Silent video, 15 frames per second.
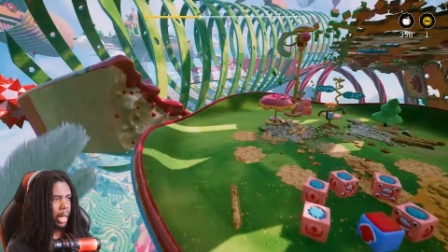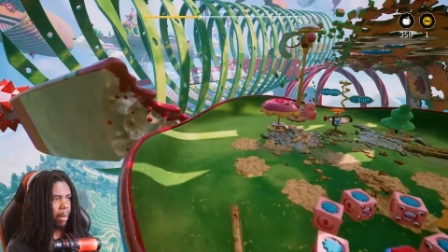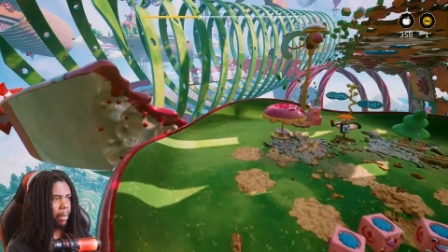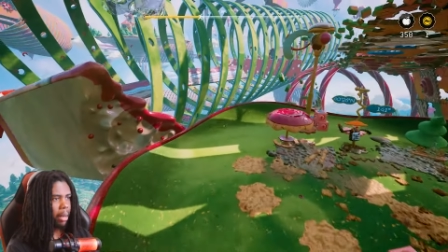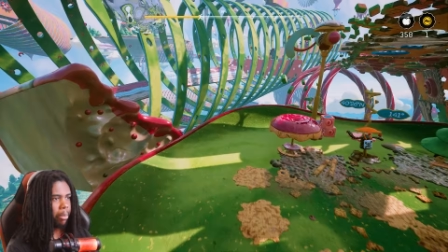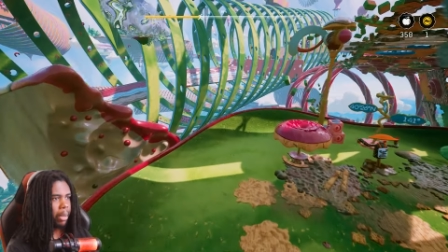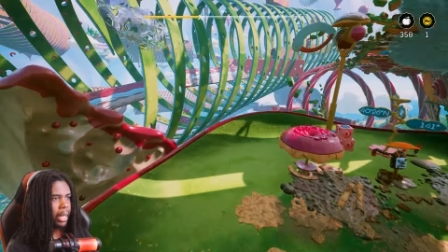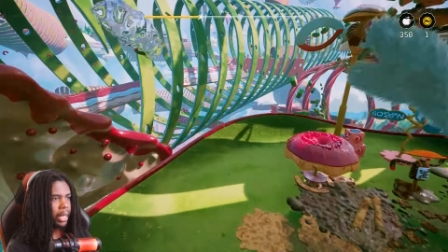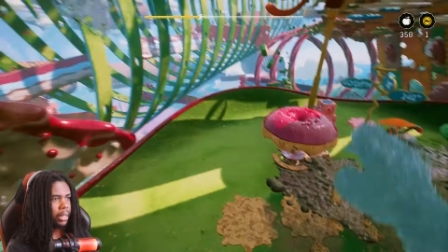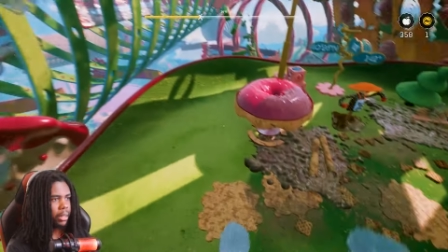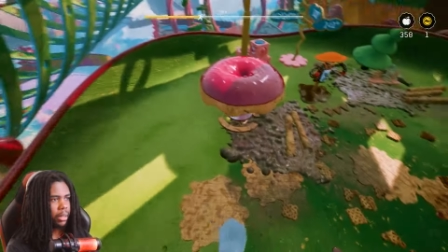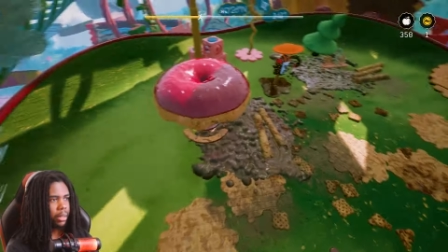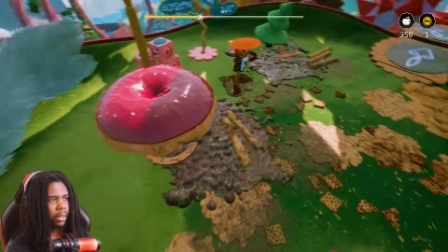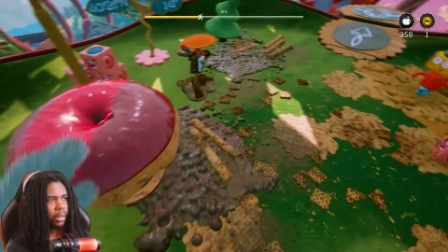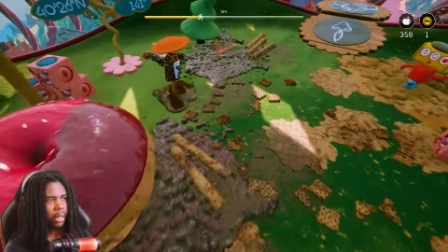glad my
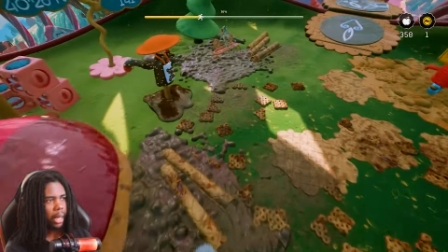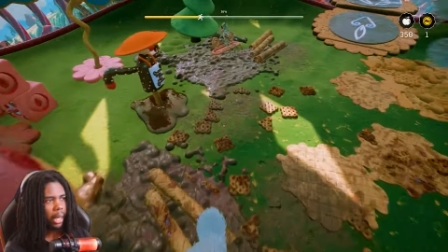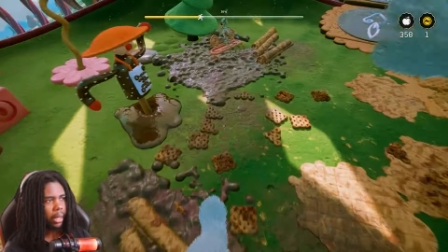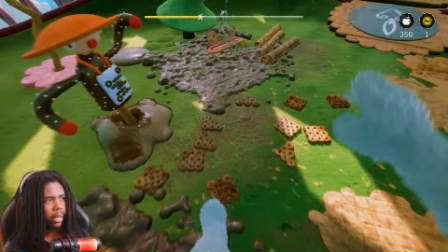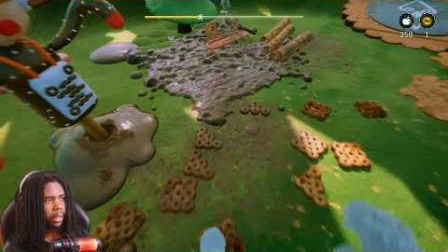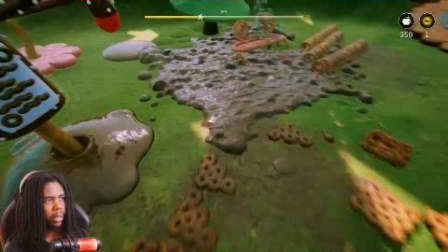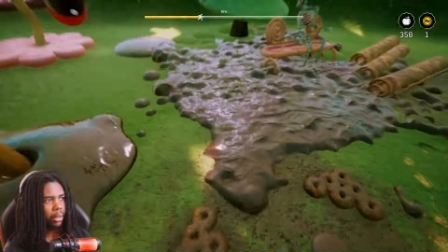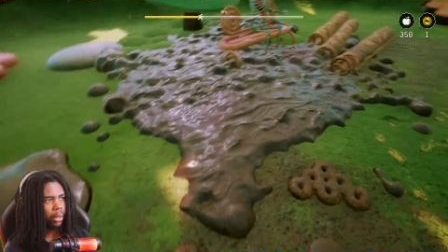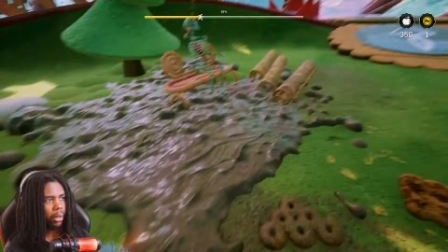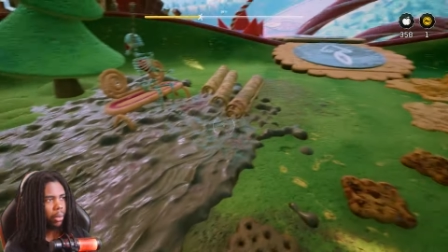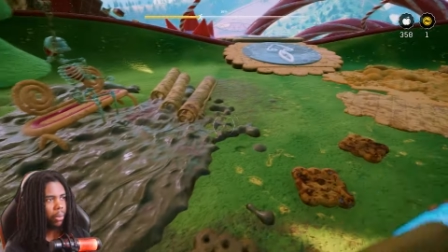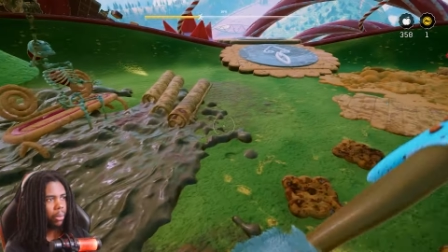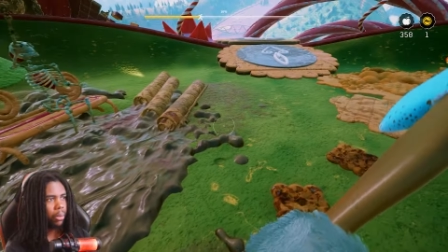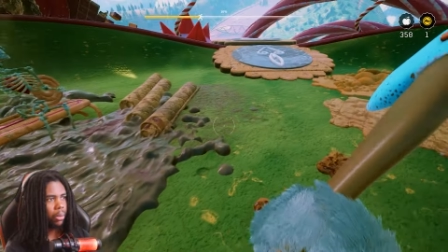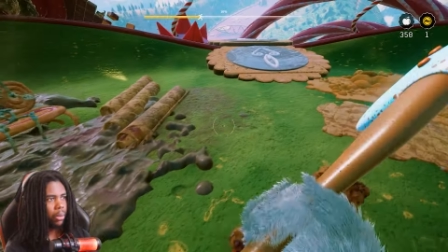patience is kind of, you
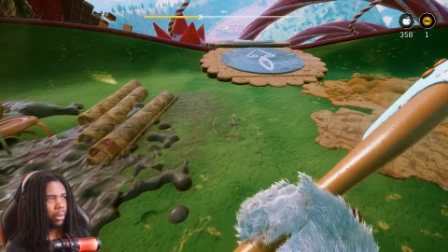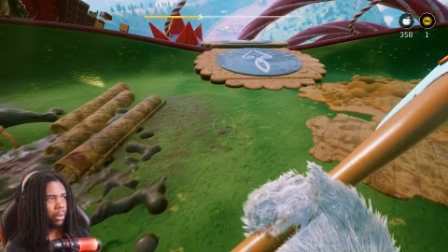know,